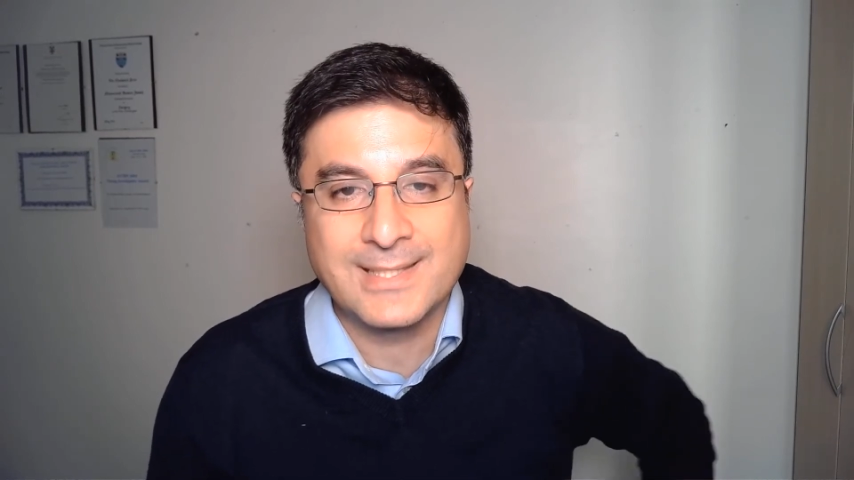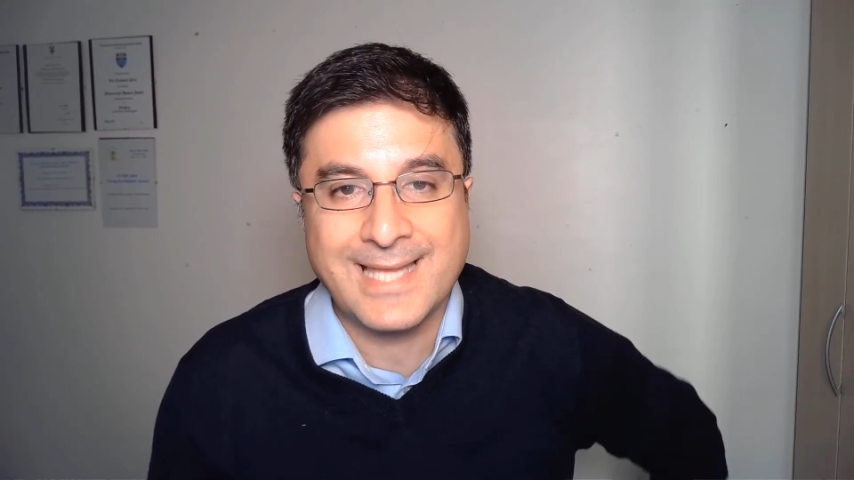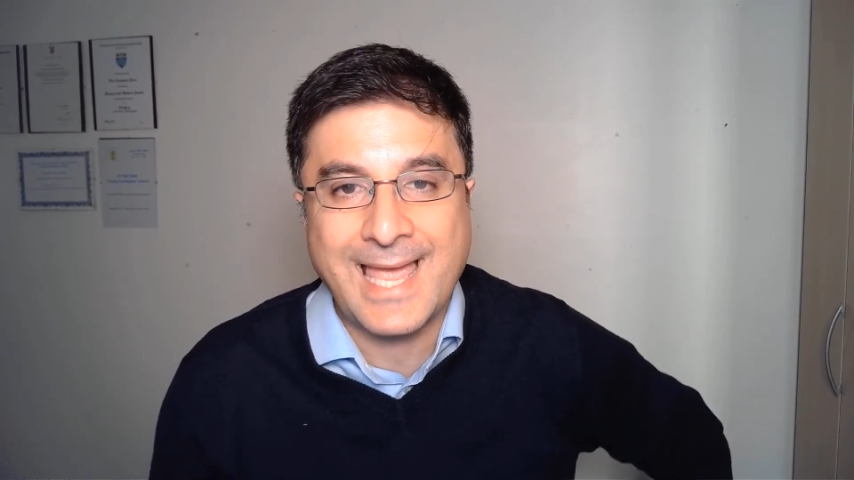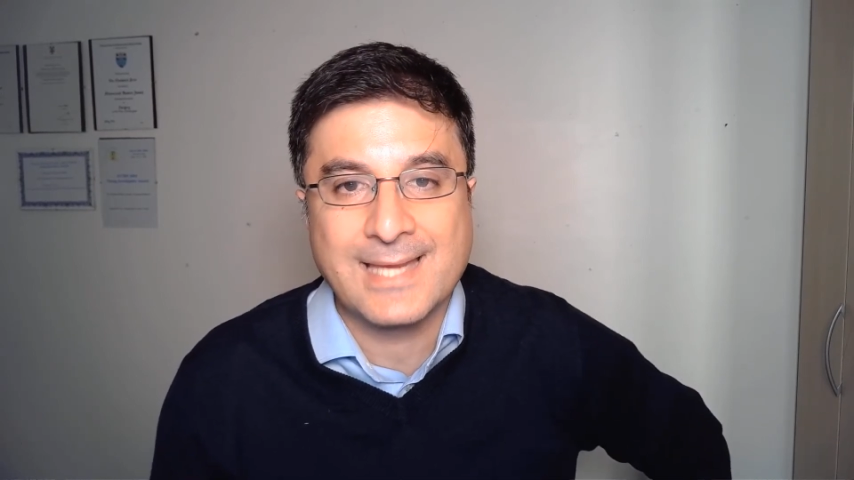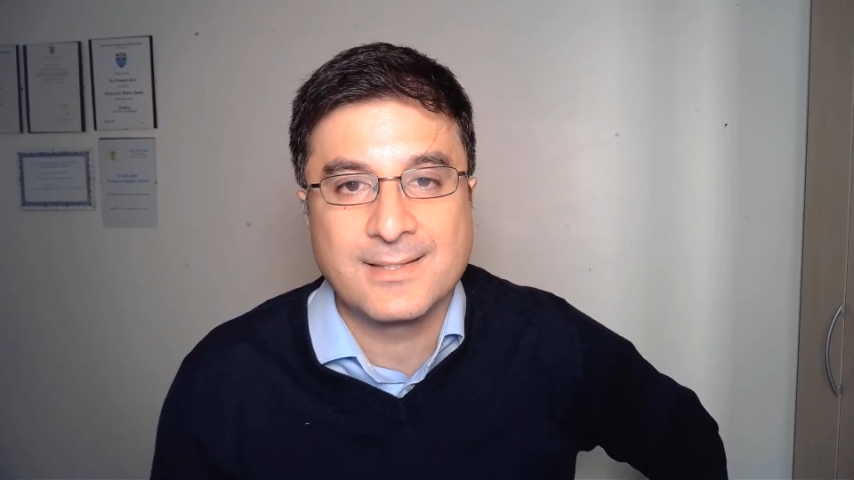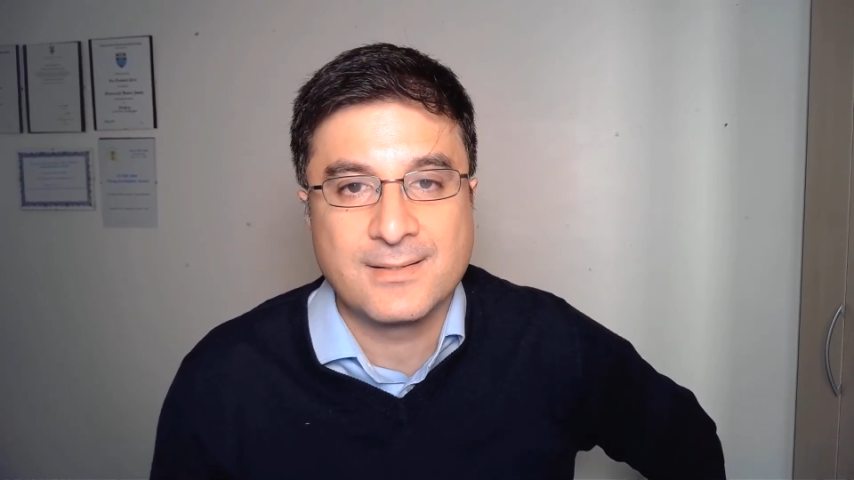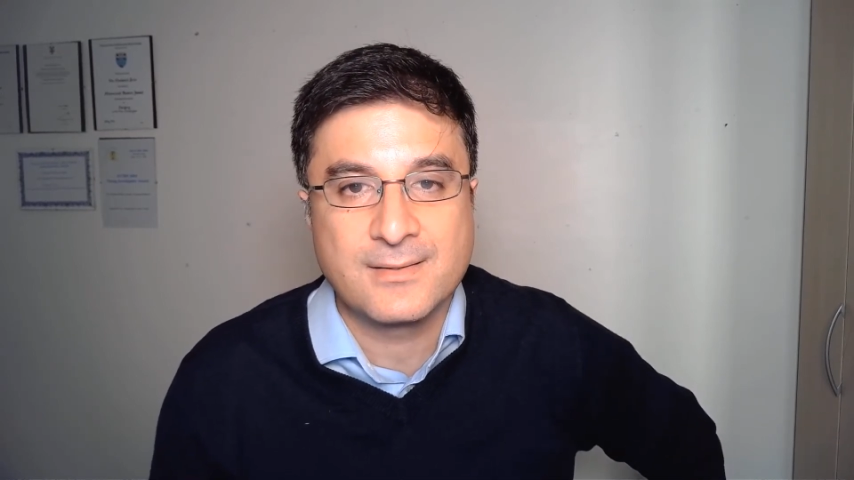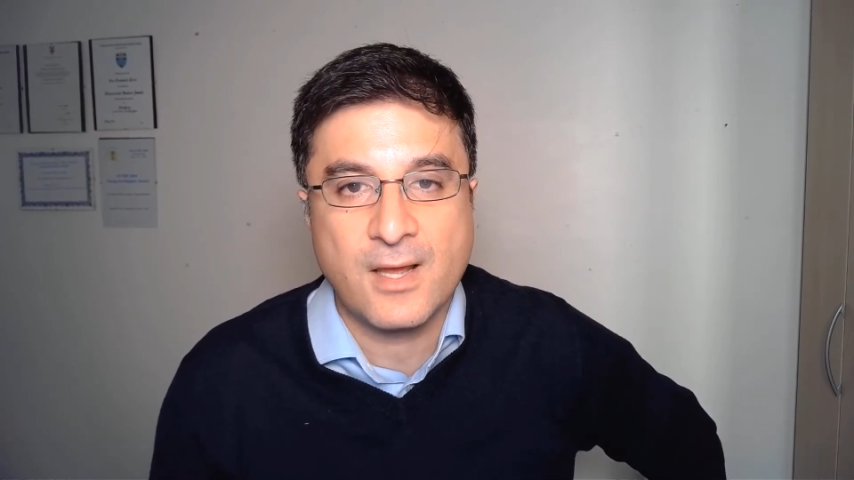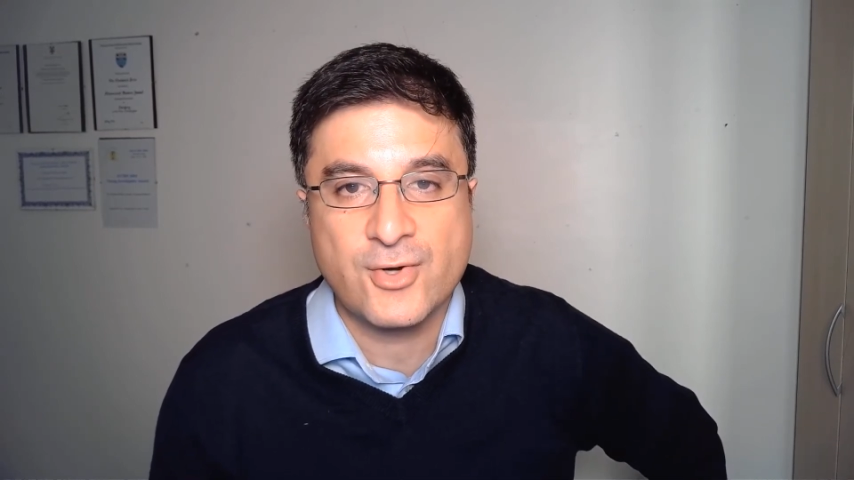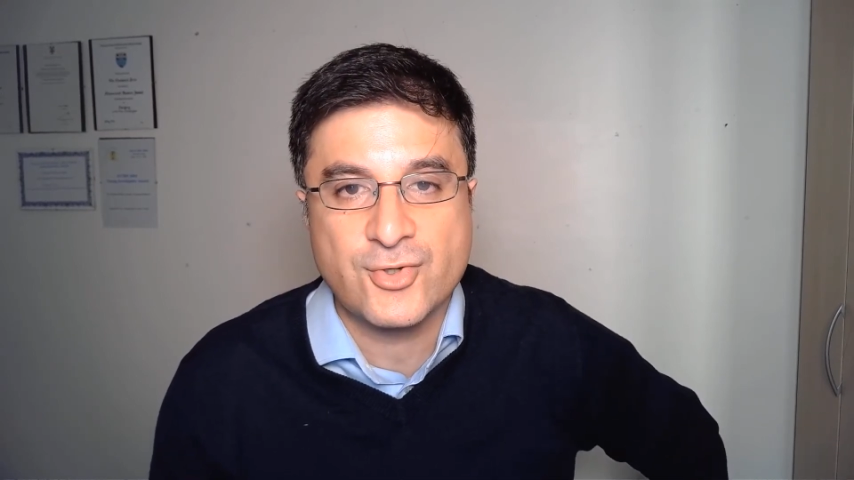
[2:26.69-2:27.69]
to hang
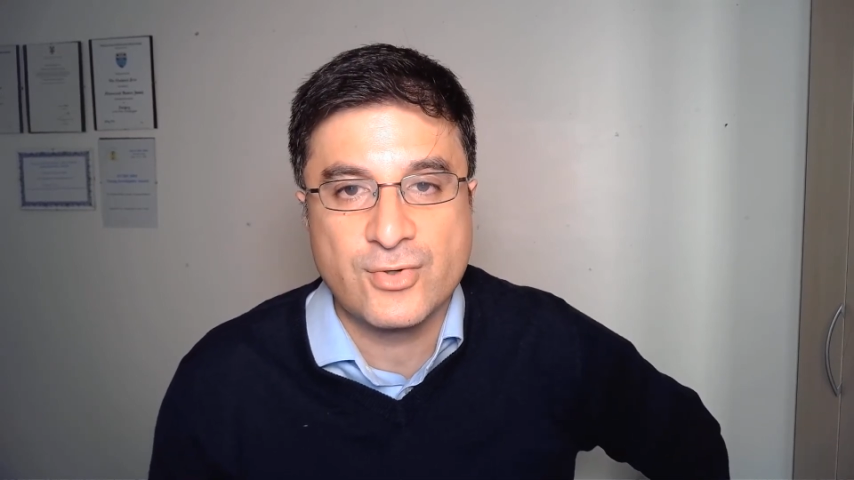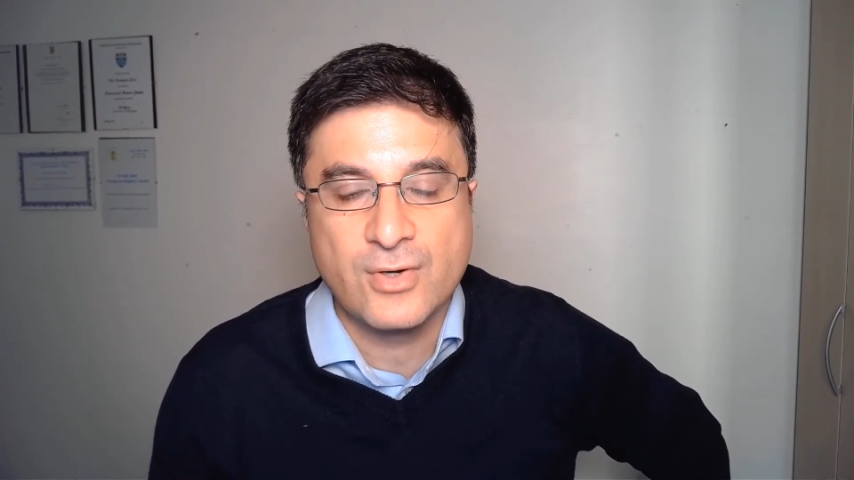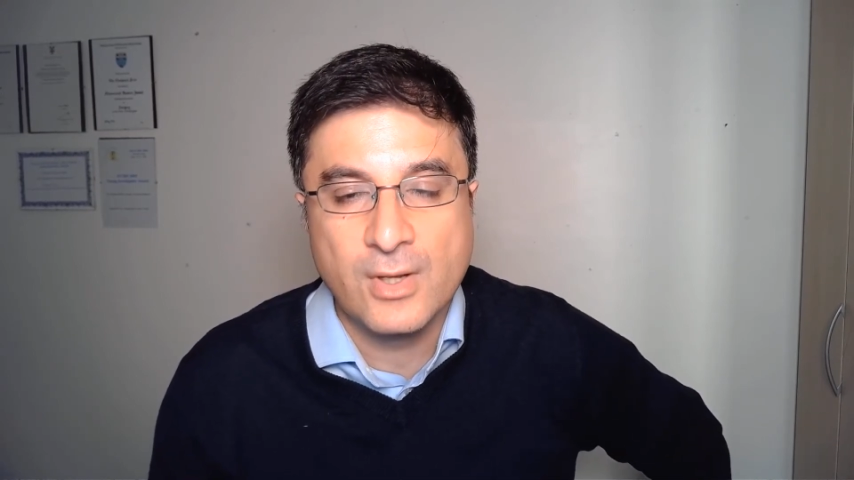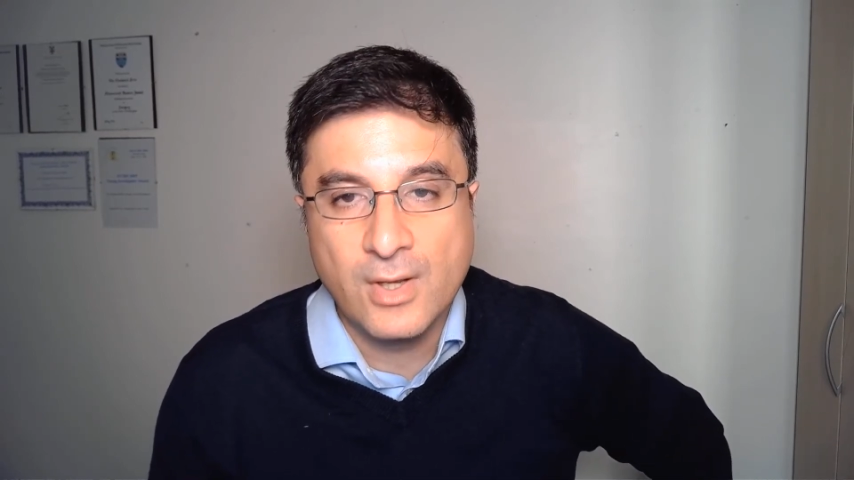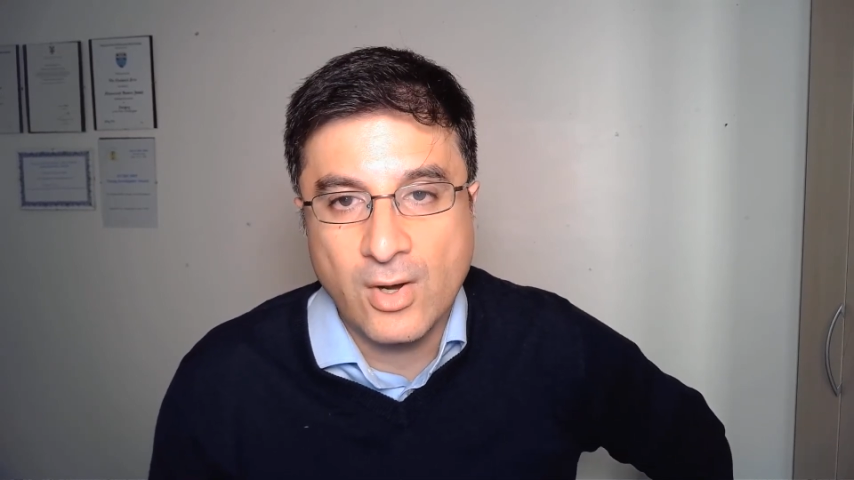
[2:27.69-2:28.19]
discussion